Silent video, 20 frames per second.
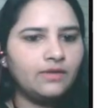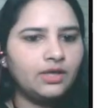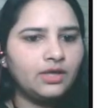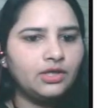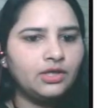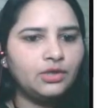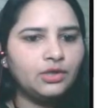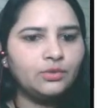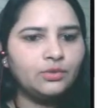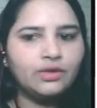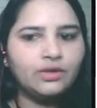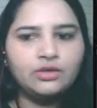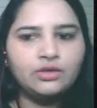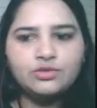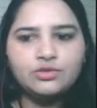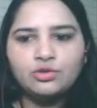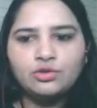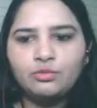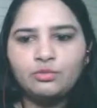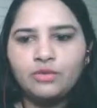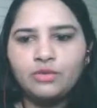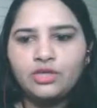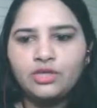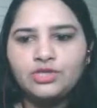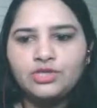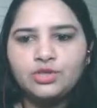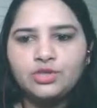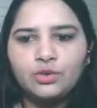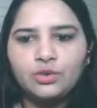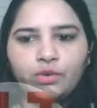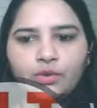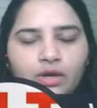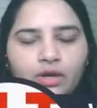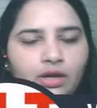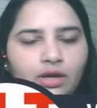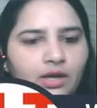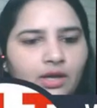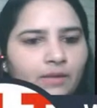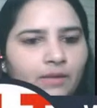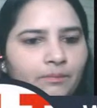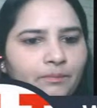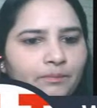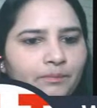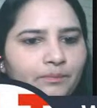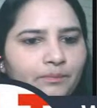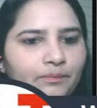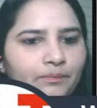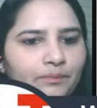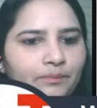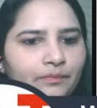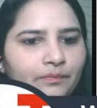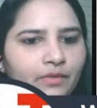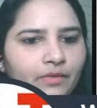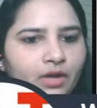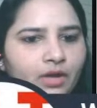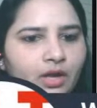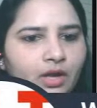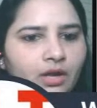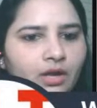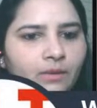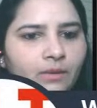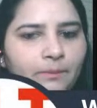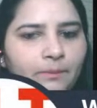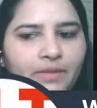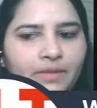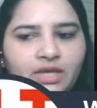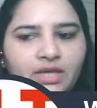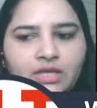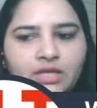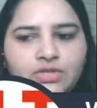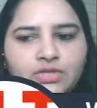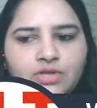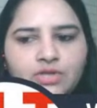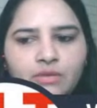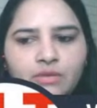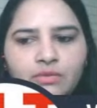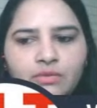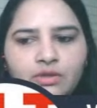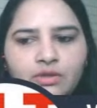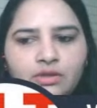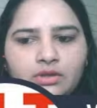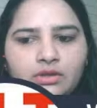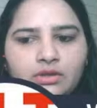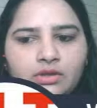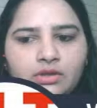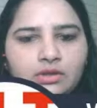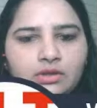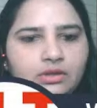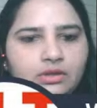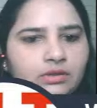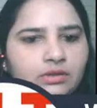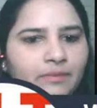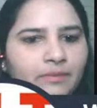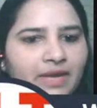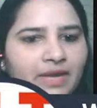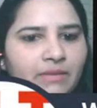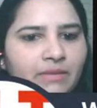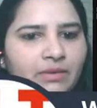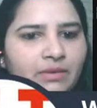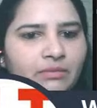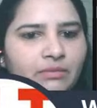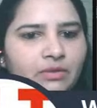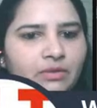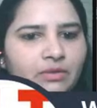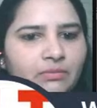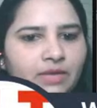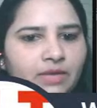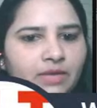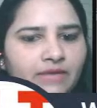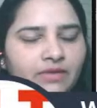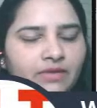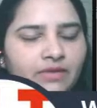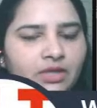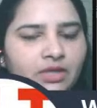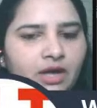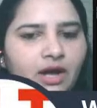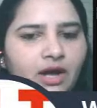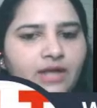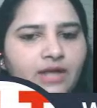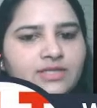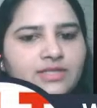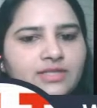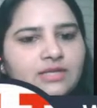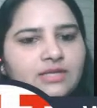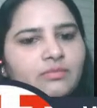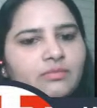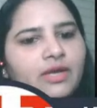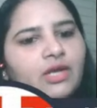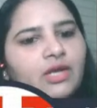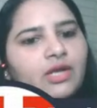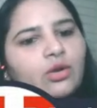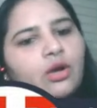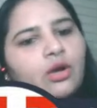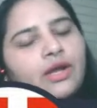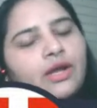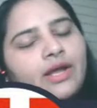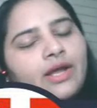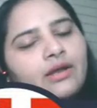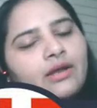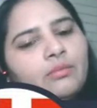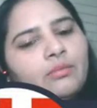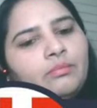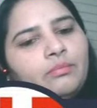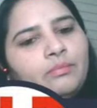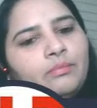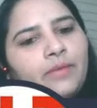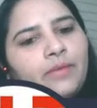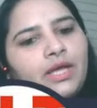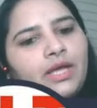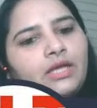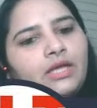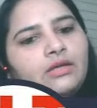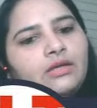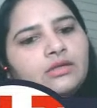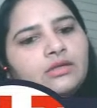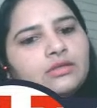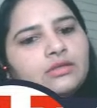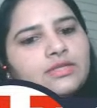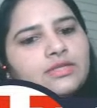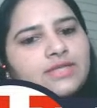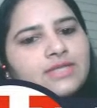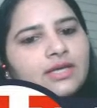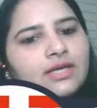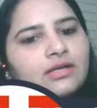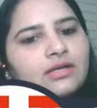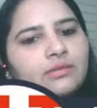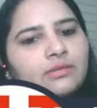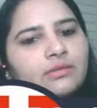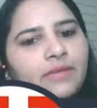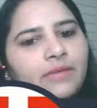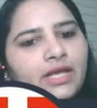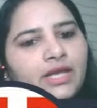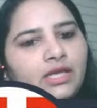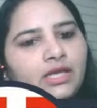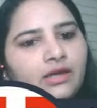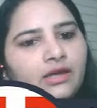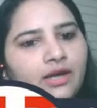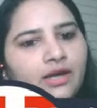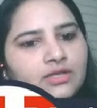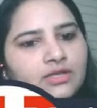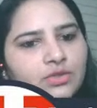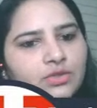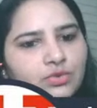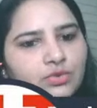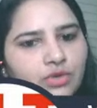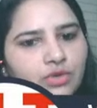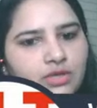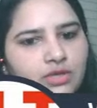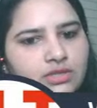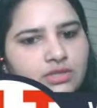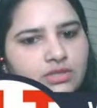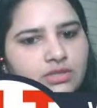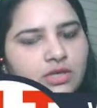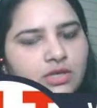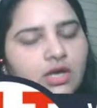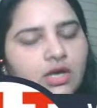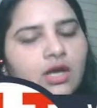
Thank you so much. Okay. Being in trouble, many people play with cards and might not end up paying a single penny as interest.